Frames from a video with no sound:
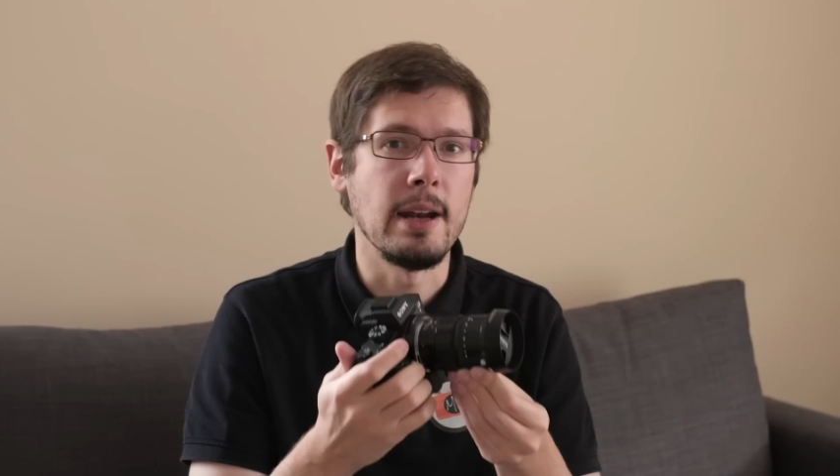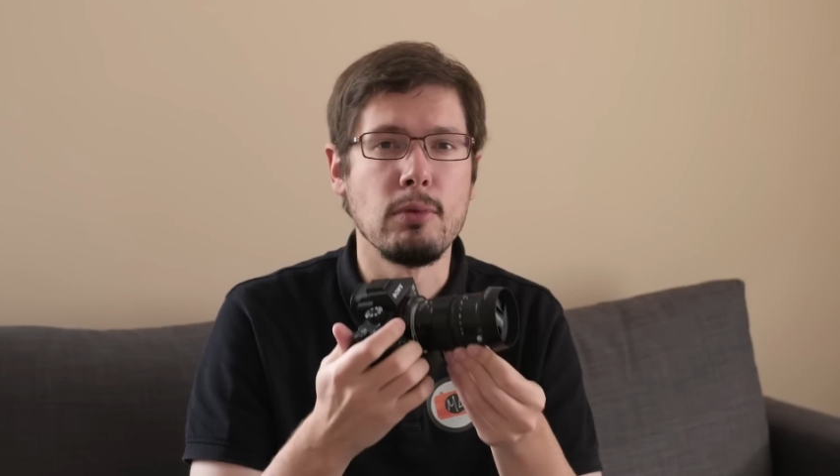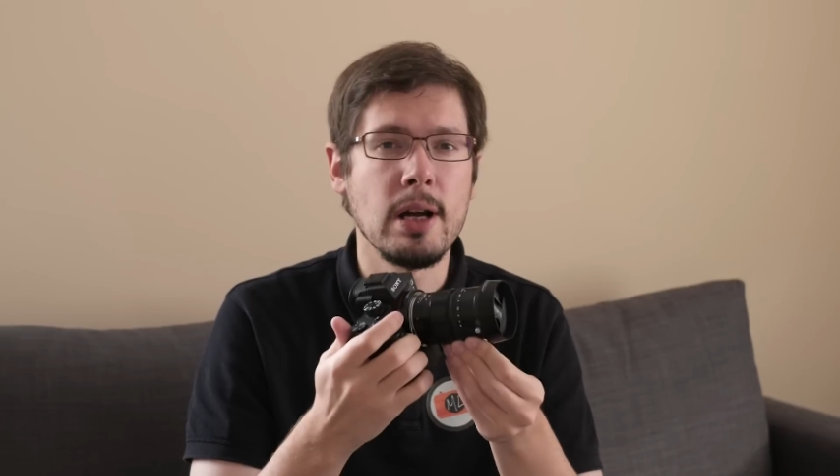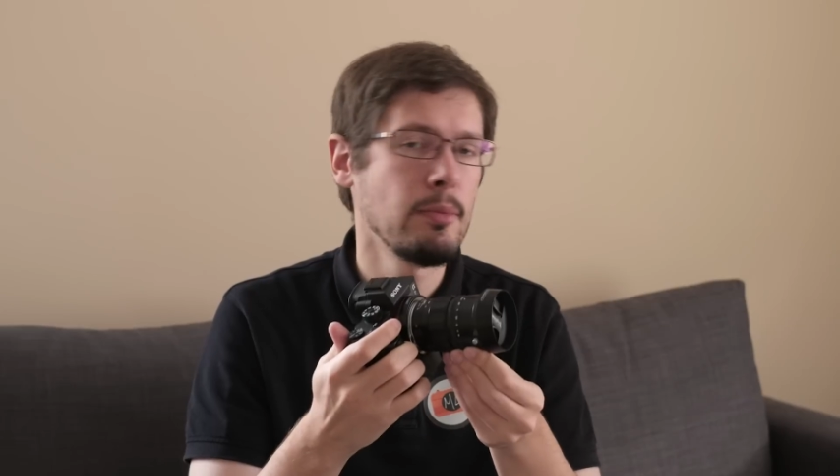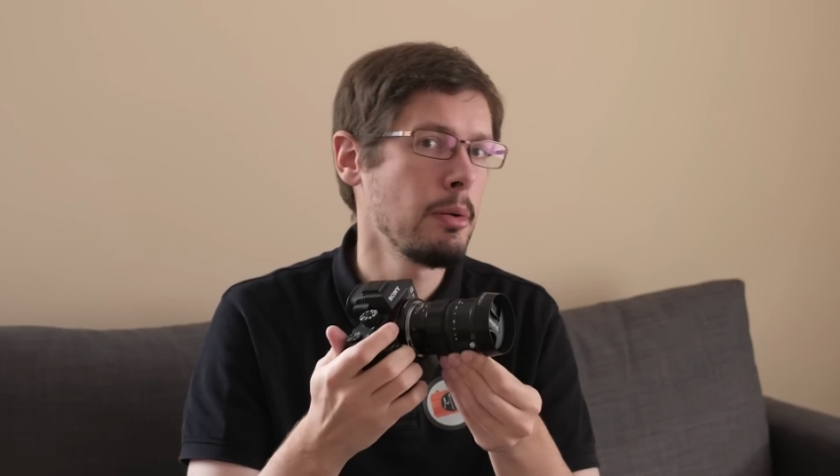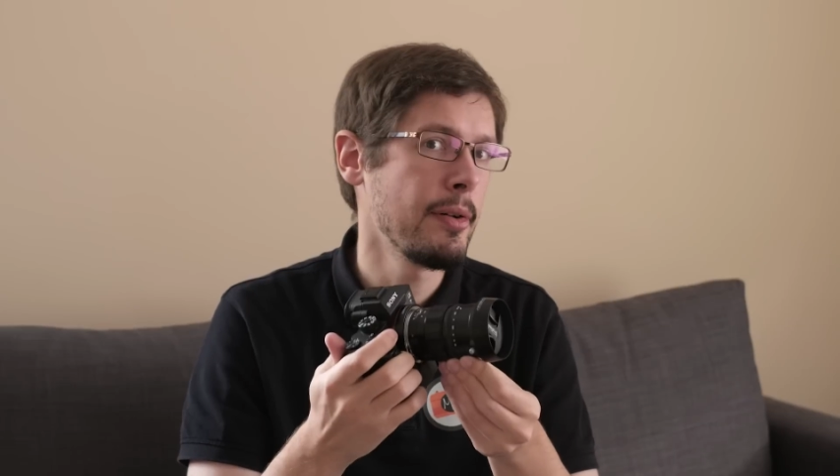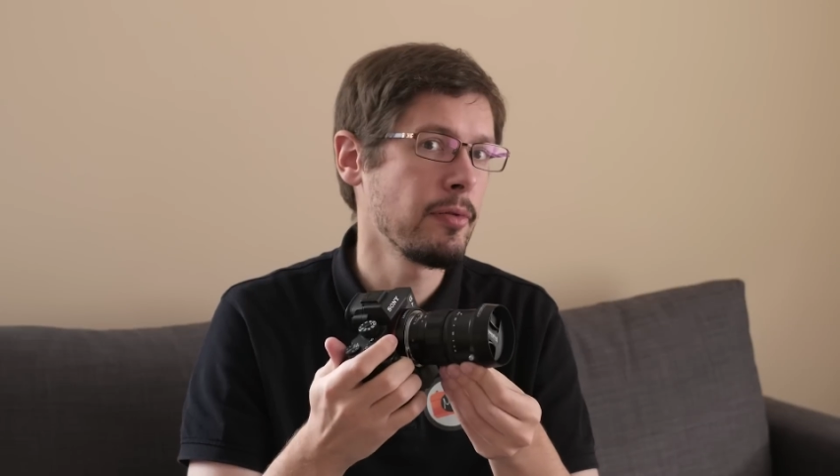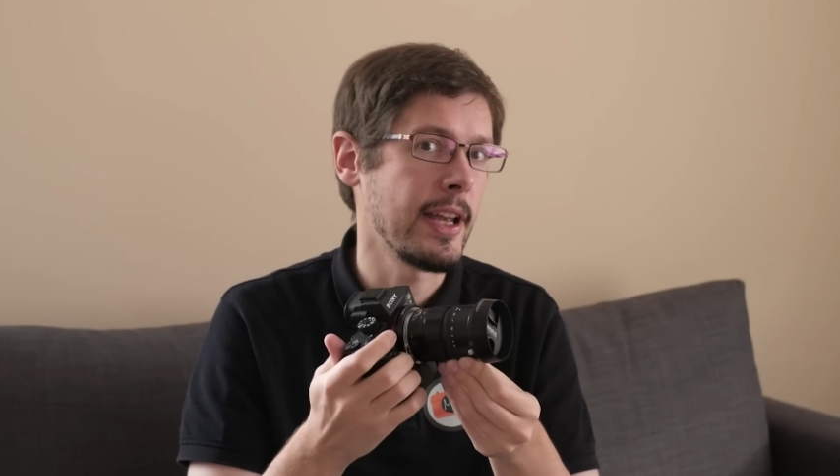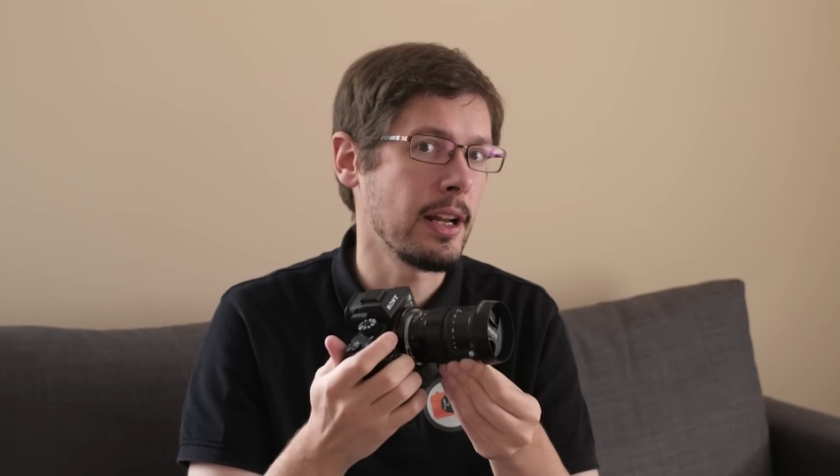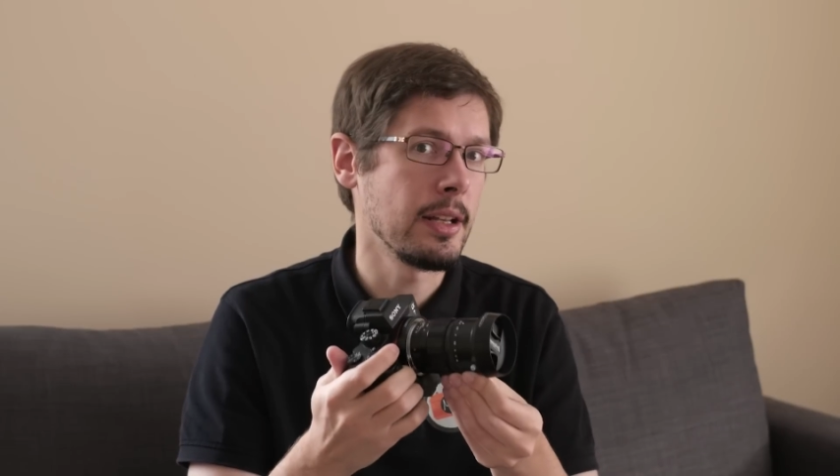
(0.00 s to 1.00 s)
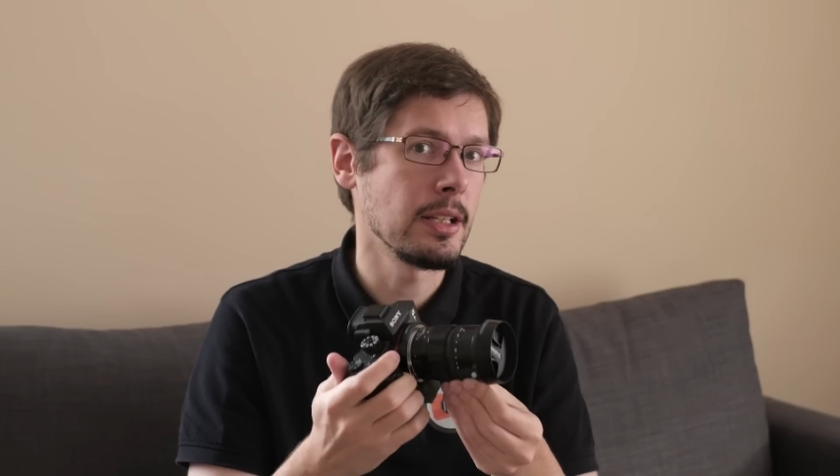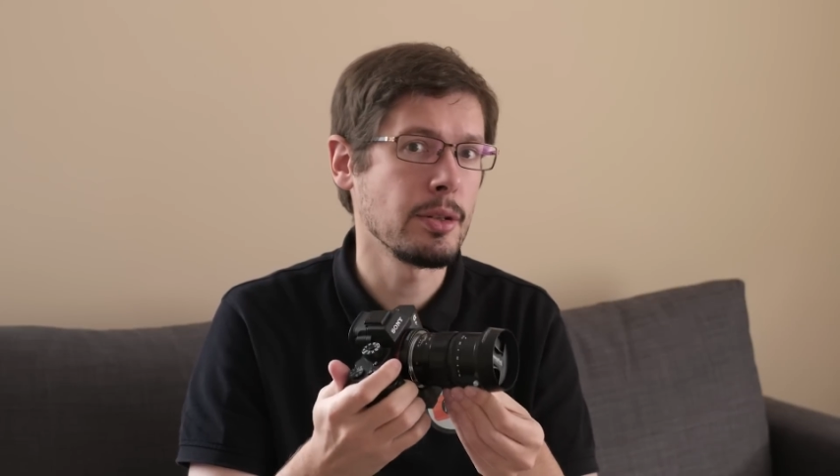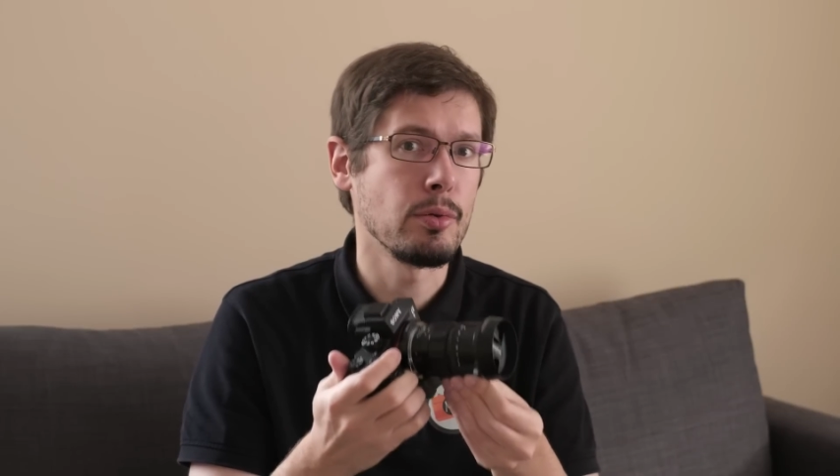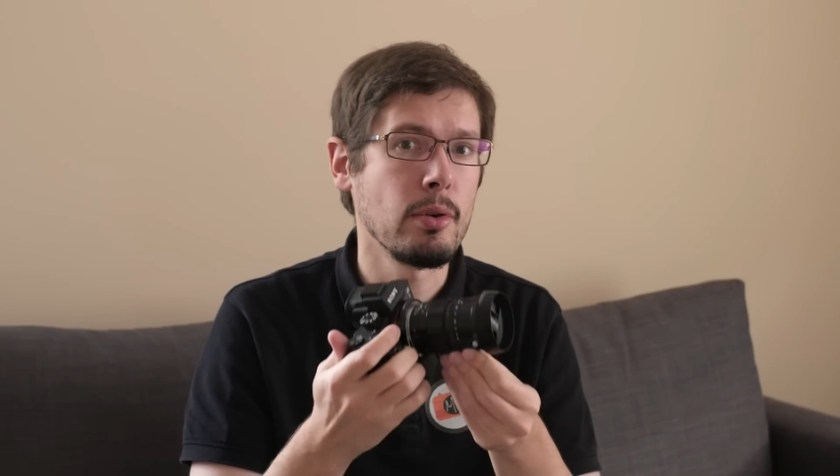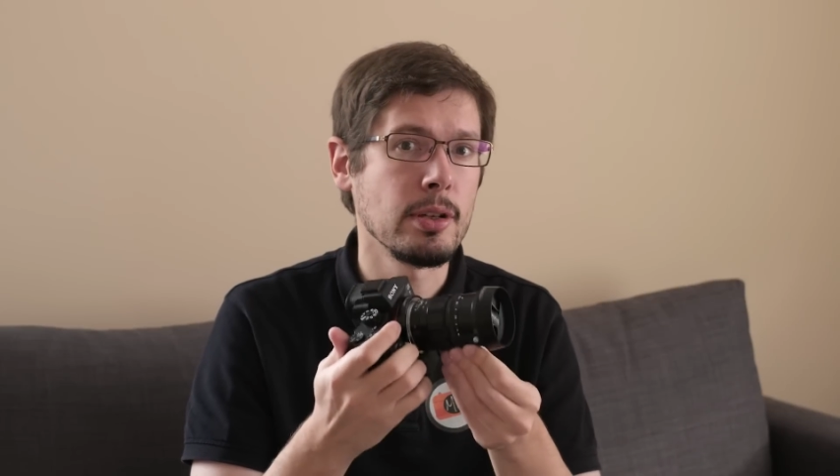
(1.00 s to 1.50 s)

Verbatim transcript: and one moment of carelessness could